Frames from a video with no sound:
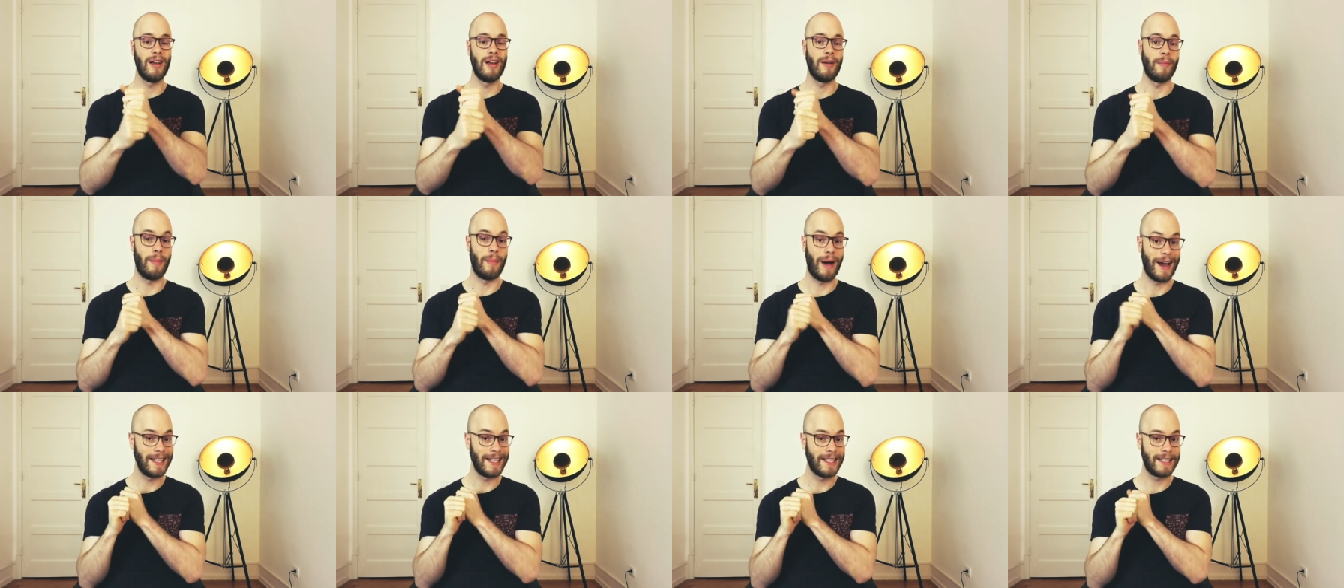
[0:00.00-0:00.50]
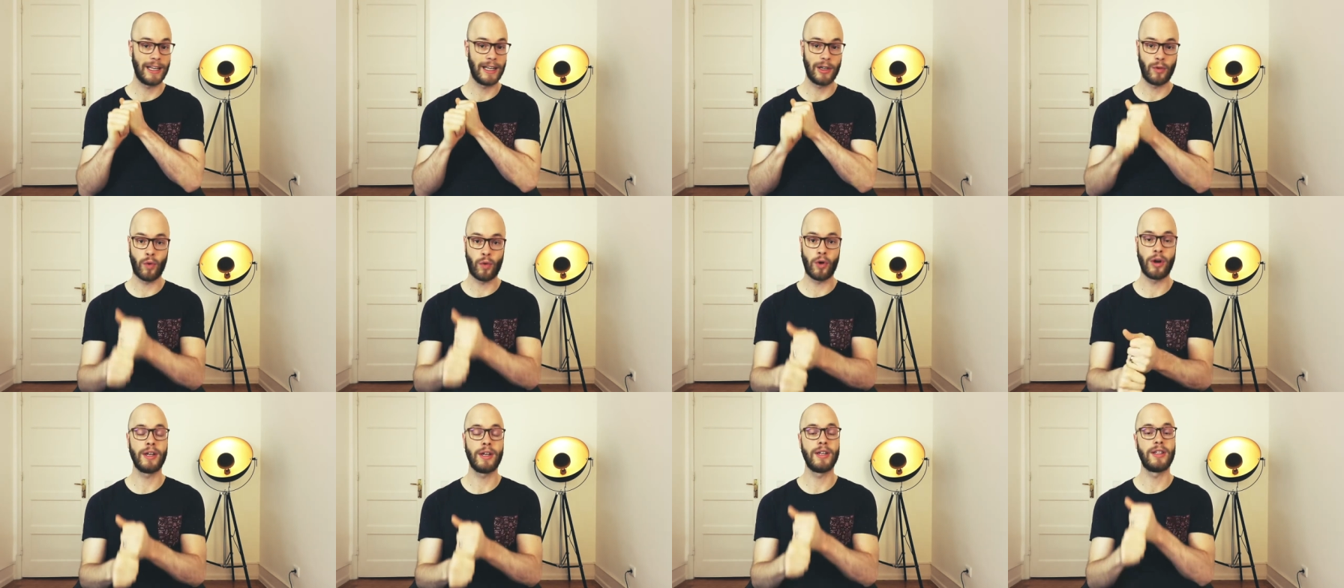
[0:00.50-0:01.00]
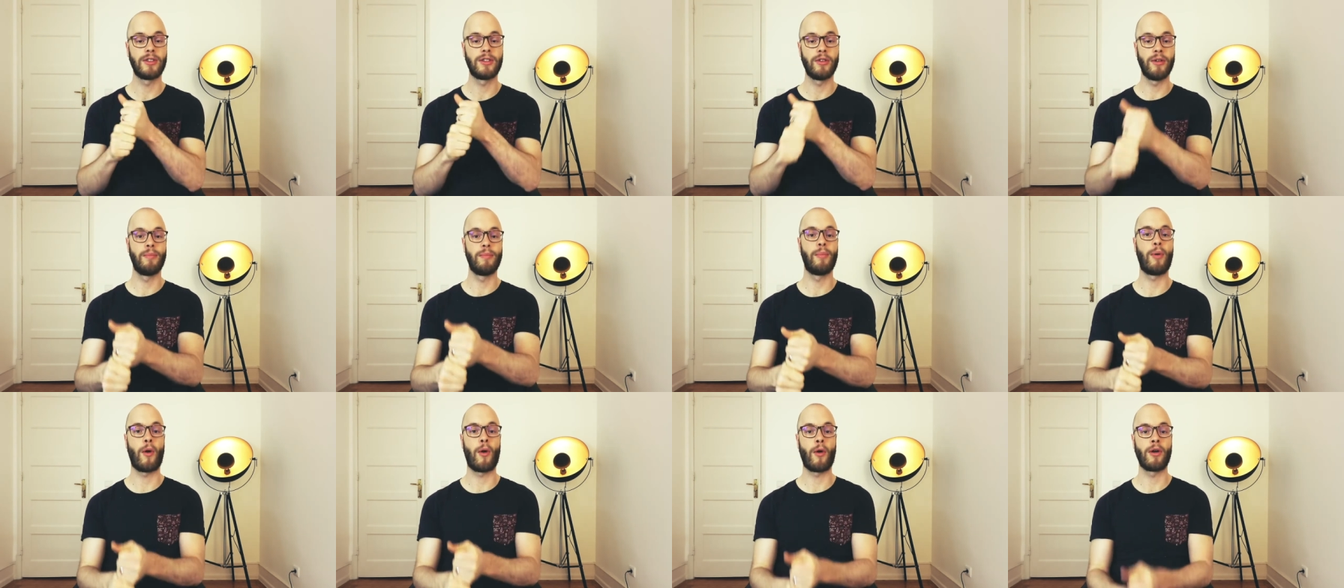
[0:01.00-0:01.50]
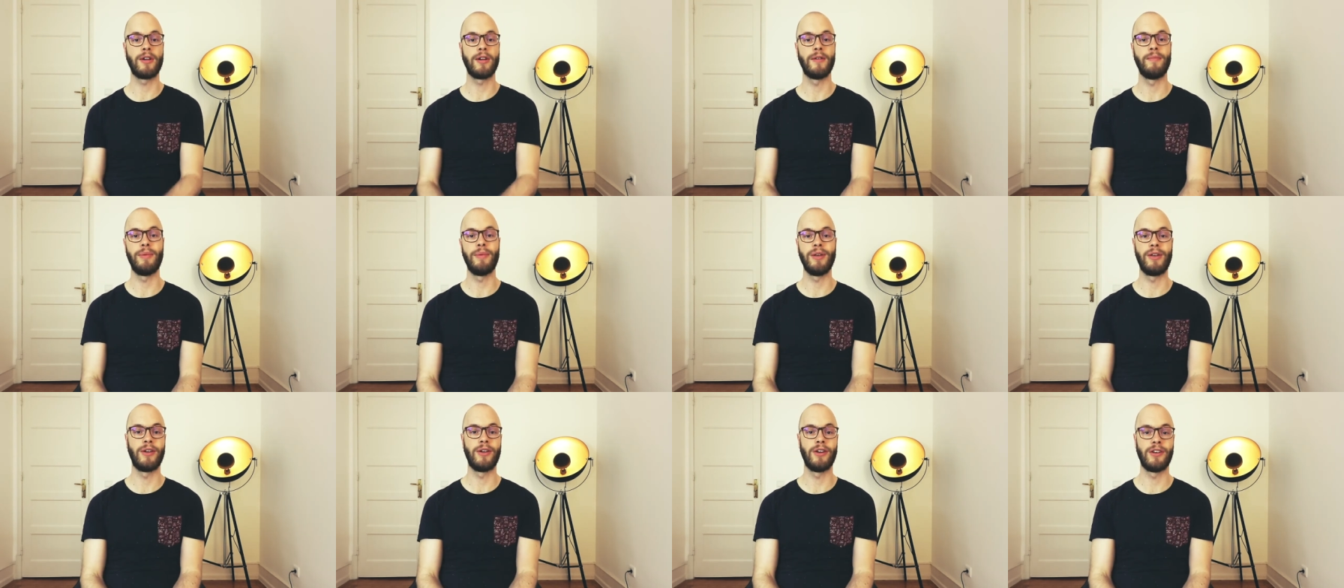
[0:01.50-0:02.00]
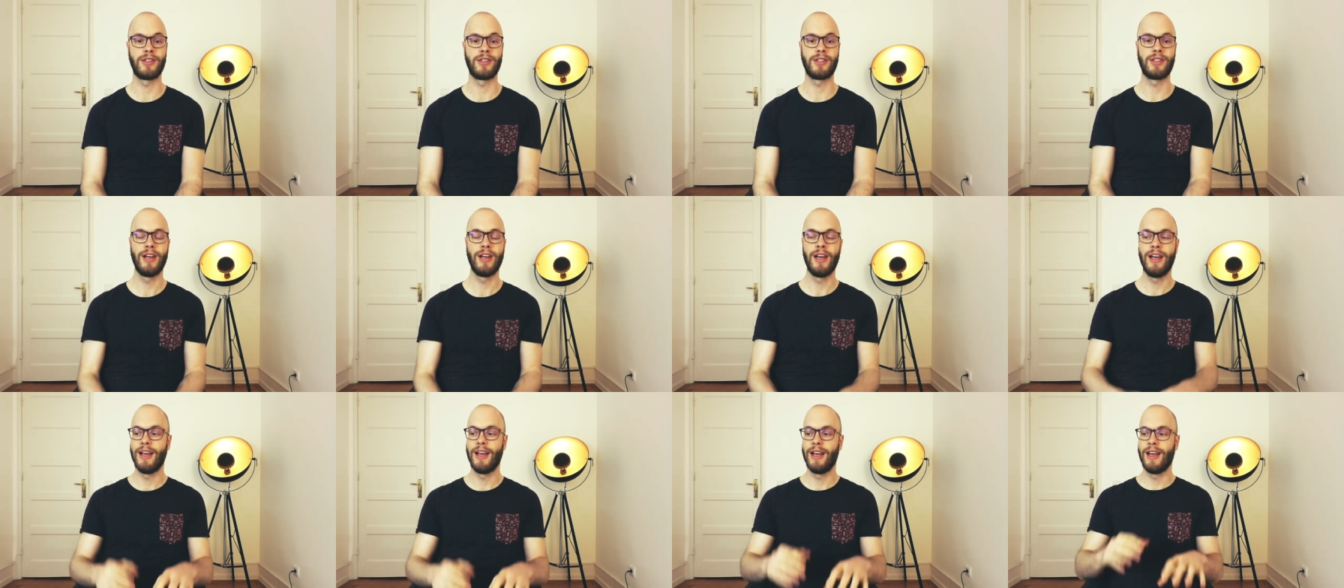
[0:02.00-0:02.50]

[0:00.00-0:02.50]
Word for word: Mindset work is so important because